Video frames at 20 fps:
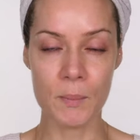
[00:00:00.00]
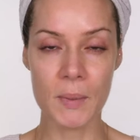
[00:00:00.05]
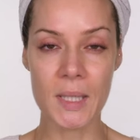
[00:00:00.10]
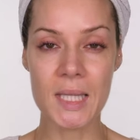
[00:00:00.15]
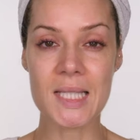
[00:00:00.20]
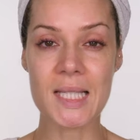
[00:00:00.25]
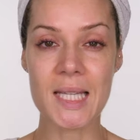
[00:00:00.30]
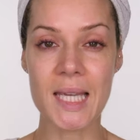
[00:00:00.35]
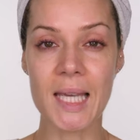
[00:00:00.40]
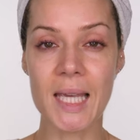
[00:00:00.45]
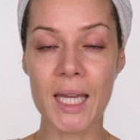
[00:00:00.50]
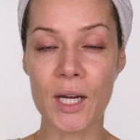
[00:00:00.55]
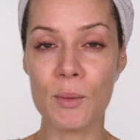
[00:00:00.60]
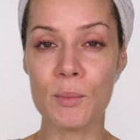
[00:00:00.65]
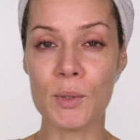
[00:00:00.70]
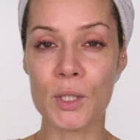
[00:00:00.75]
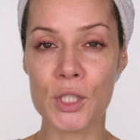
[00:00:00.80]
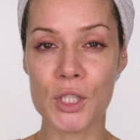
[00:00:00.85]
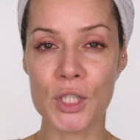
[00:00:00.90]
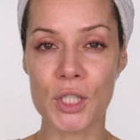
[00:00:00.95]
But the skincare I'm
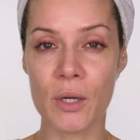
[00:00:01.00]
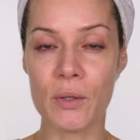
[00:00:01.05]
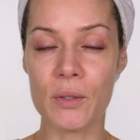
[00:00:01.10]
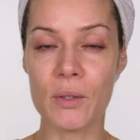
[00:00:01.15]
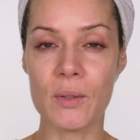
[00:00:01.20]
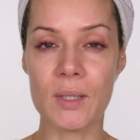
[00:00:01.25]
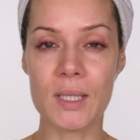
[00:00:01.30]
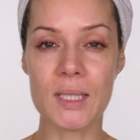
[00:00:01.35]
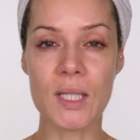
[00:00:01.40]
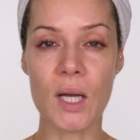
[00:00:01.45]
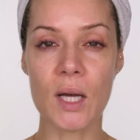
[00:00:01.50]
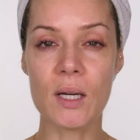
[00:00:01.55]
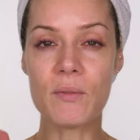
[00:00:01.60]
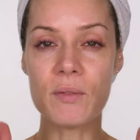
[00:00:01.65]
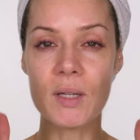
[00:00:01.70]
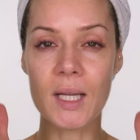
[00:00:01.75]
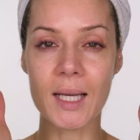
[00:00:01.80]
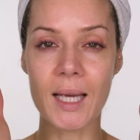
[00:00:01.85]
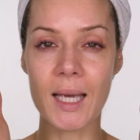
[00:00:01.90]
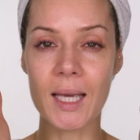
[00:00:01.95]
going to show you is kind
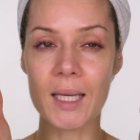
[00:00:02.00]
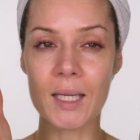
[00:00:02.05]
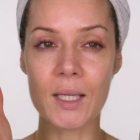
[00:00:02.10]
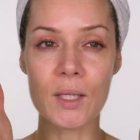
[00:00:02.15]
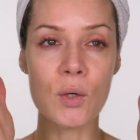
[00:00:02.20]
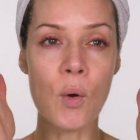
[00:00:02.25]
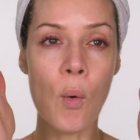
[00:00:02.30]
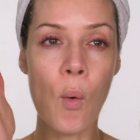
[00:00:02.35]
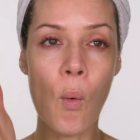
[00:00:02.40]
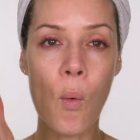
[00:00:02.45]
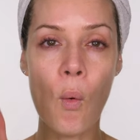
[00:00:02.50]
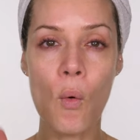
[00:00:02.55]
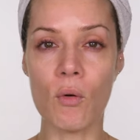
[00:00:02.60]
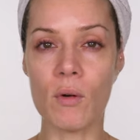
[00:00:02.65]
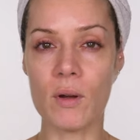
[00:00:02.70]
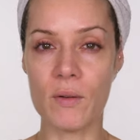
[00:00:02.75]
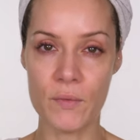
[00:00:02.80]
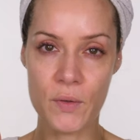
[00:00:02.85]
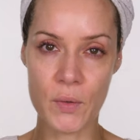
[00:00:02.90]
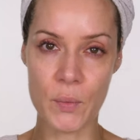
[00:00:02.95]
of like a
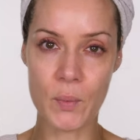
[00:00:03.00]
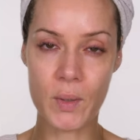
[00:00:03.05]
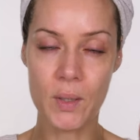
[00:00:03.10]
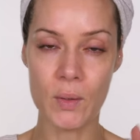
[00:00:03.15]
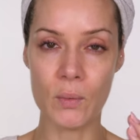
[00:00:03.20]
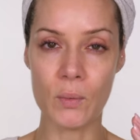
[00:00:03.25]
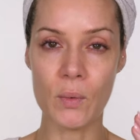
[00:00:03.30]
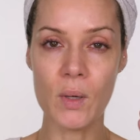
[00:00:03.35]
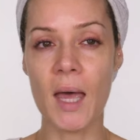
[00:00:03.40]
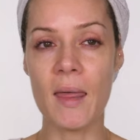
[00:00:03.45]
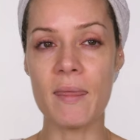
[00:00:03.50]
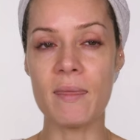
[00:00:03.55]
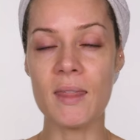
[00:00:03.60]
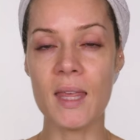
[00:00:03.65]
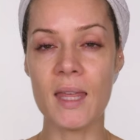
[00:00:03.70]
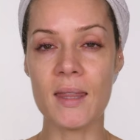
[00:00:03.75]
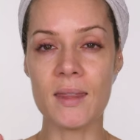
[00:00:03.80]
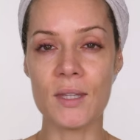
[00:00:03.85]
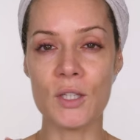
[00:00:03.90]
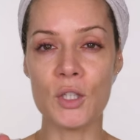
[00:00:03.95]
core, if you will, and
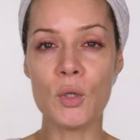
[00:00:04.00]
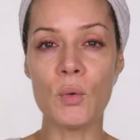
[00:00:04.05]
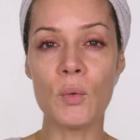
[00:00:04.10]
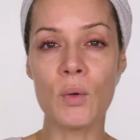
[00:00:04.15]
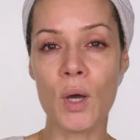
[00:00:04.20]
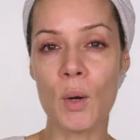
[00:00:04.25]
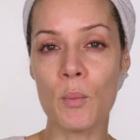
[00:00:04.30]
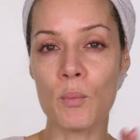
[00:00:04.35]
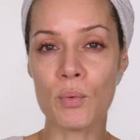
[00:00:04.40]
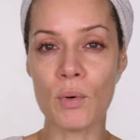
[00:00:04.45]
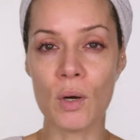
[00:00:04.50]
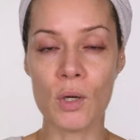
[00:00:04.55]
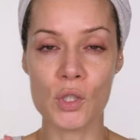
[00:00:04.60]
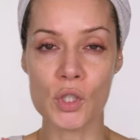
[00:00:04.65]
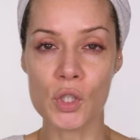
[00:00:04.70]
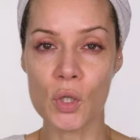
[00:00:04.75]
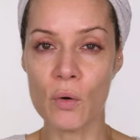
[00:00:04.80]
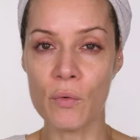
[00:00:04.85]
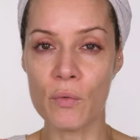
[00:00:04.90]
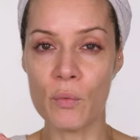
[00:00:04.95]
then you can
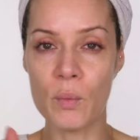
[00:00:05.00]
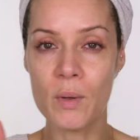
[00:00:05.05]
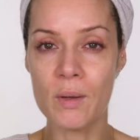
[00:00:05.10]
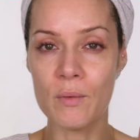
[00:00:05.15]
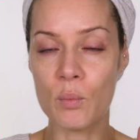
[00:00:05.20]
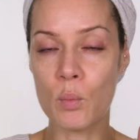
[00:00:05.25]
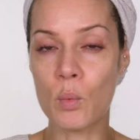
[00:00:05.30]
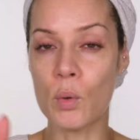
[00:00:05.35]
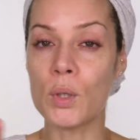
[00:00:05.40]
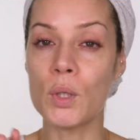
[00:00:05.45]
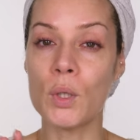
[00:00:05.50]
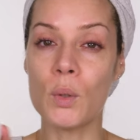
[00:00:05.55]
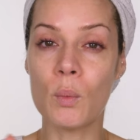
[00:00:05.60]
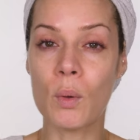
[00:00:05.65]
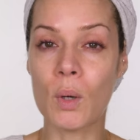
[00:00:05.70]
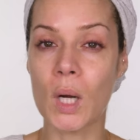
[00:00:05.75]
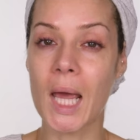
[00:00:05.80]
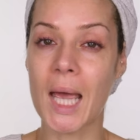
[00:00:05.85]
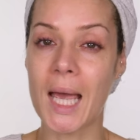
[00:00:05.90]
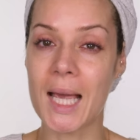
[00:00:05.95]
branch off with what you
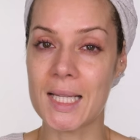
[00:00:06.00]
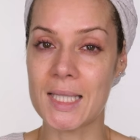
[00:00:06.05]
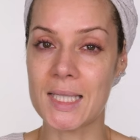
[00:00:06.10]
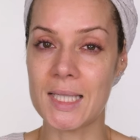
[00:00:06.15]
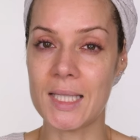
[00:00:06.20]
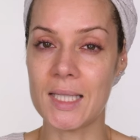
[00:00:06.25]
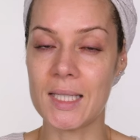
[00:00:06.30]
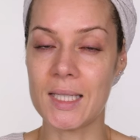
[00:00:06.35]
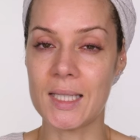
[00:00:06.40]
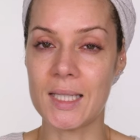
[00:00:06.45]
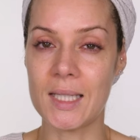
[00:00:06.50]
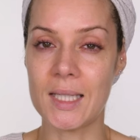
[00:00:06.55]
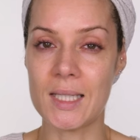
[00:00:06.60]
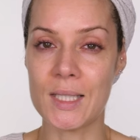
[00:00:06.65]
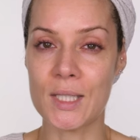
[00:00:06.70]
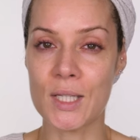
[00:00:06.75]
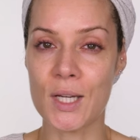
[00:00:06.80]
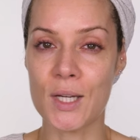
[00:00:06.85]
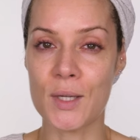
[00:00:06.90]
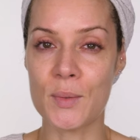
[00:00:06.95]
want to add
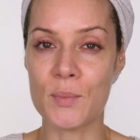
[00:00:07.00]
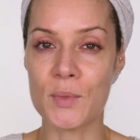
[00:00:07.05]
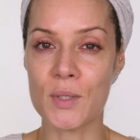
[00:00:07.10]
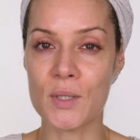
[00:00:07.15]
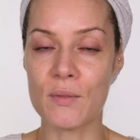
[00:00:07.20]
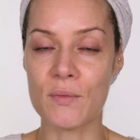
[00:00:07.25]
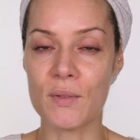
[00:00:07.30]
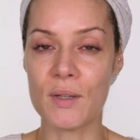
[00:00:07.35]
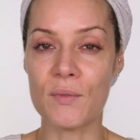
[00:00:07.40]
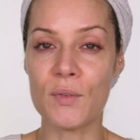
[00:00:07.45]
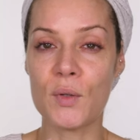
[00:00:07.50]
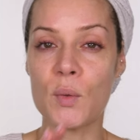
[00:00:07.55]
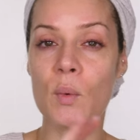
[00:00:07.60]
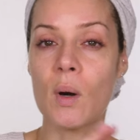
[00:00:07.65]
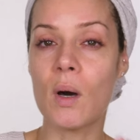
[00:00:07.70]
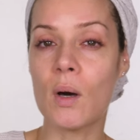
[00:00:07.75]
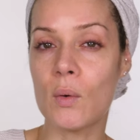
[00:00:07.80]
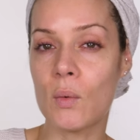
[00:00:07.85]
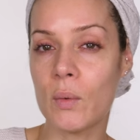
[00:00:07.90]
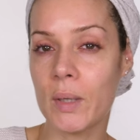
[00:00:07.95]
in terms of if you
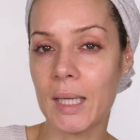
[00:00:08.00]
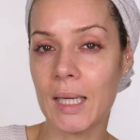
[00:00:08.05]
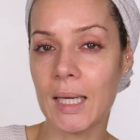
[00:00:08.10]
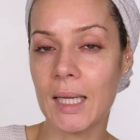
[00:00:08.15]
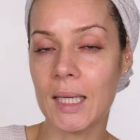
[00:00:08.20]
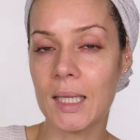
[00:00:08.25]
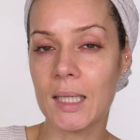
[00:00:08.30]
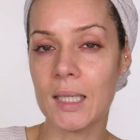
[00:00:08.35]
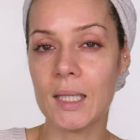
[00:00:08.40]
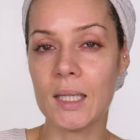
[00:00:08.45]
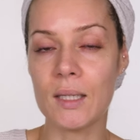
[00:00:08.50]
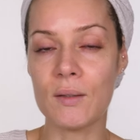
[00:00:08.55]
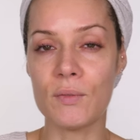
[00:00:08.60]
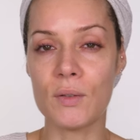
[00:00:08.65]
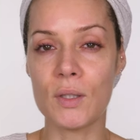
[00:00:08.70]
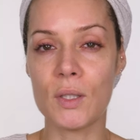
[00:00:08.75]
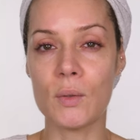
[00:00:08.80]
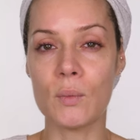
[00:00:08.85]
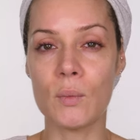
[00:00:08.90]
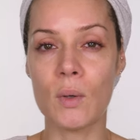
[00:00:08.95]
are oily,
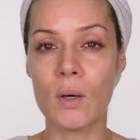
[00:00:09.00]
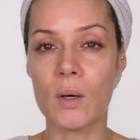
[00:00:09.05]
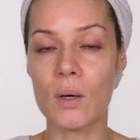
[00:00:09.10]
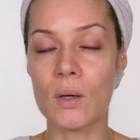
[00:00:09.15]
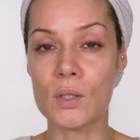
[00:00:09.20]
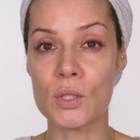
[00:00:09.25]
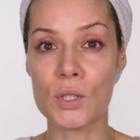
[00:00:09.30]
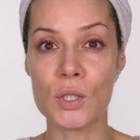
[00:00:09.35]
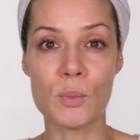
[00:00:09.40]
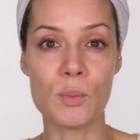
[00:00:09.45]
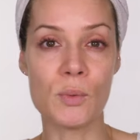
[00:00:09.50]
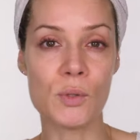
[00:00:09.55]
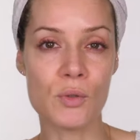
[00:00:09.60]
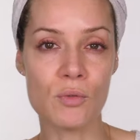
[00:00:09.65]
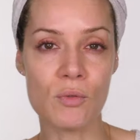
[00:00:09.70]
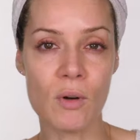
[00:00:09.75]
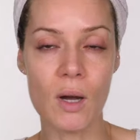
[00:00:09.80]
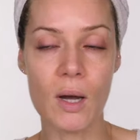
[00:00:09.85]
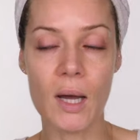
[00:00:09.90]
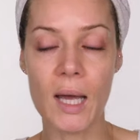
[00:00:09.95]
if you are super
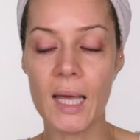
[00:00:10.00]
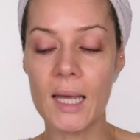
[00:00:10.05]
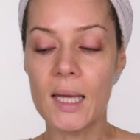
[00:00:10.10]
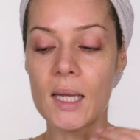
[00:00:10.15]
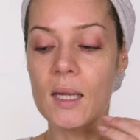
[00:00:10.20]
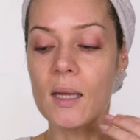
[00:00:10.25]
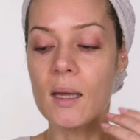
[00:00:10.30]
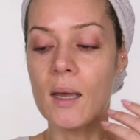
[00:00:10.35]
dry.